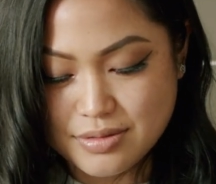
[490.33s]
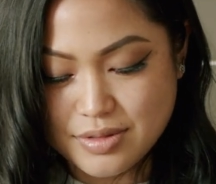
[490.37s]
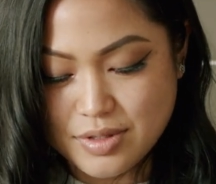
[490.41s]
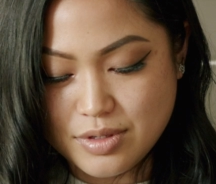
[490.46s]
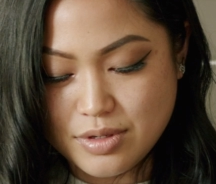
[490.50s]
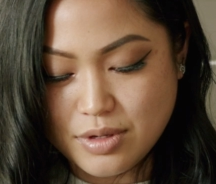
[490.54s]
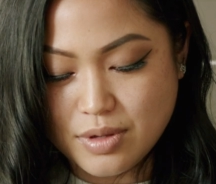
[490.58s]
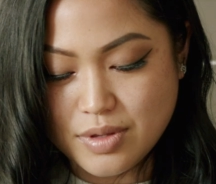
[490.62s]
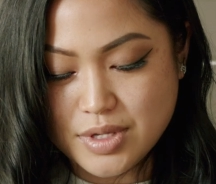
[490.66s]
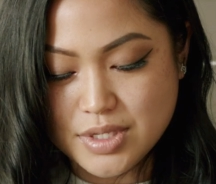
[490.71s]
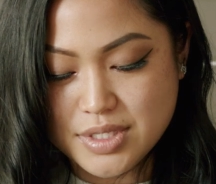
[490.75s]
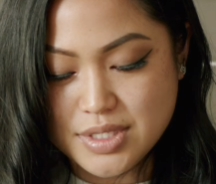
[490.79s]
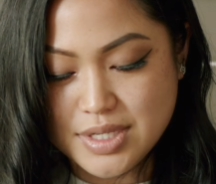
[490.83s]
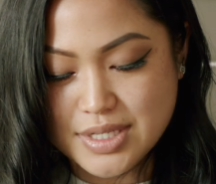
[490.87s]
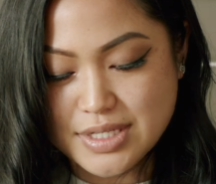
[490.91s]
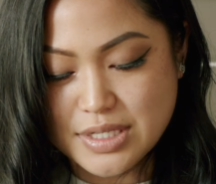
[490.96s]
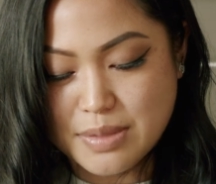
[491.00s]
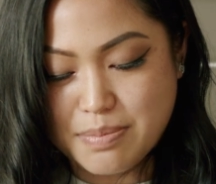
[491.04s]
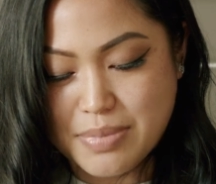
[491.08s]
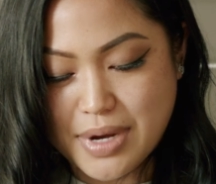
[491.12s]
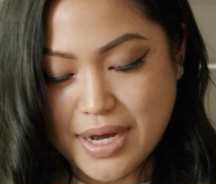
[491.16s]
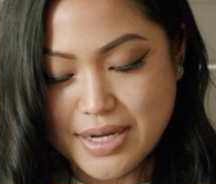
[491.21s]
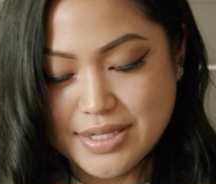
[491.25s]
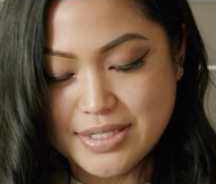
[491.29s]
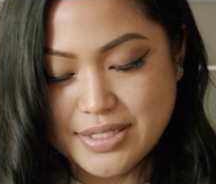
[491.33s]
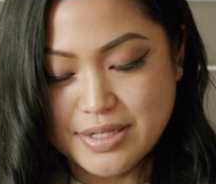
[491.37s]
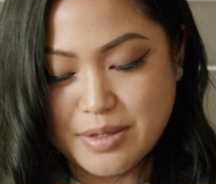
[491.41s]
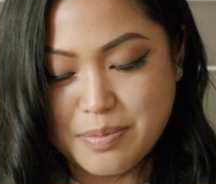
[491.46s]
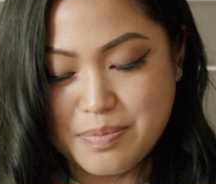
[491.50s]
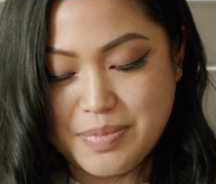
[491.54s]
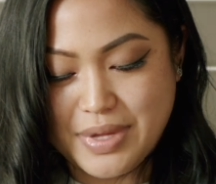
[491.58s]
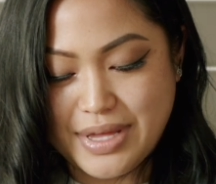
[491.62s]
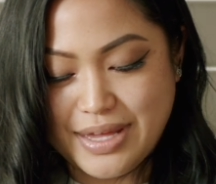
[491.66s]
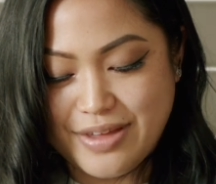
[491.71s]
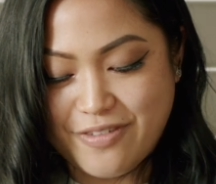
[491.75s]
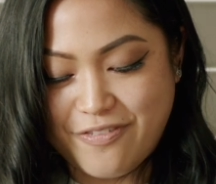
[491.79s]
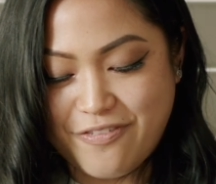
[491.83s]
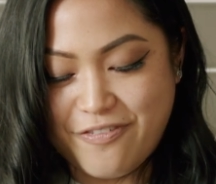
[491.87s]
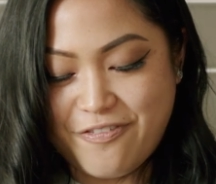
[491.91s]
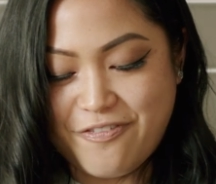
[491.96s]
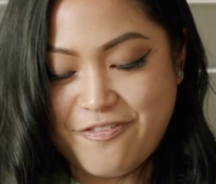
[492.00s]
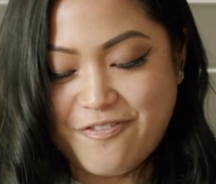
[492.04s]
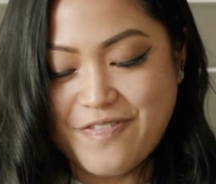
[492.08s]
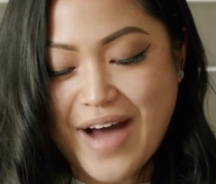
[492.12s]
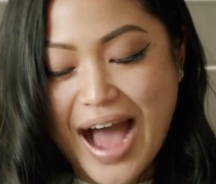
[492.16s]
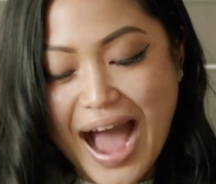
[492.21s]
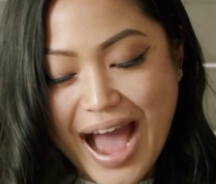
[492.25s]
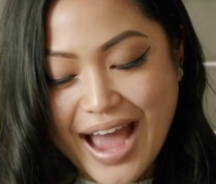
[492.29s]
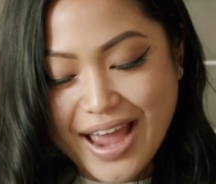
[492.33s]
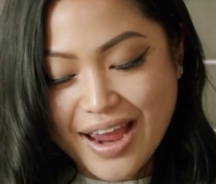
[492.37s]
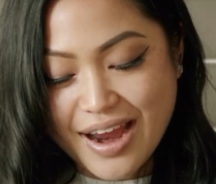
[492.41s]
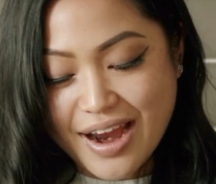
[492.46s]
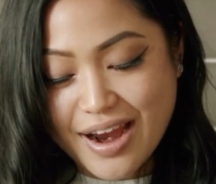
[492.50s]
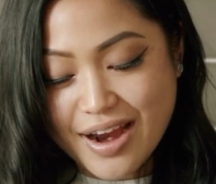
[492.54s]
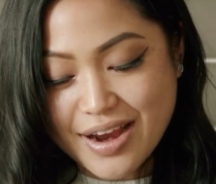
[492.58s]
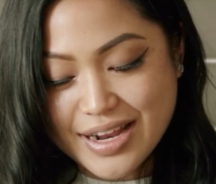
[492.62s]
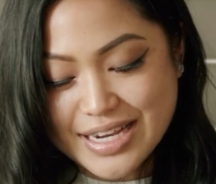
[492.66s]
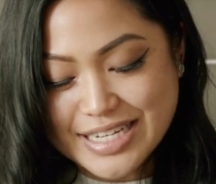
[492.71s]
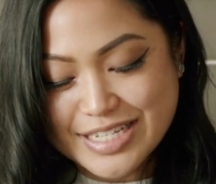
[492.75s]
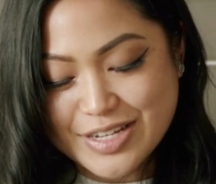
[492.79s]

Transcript: You know this shit's about to be fire.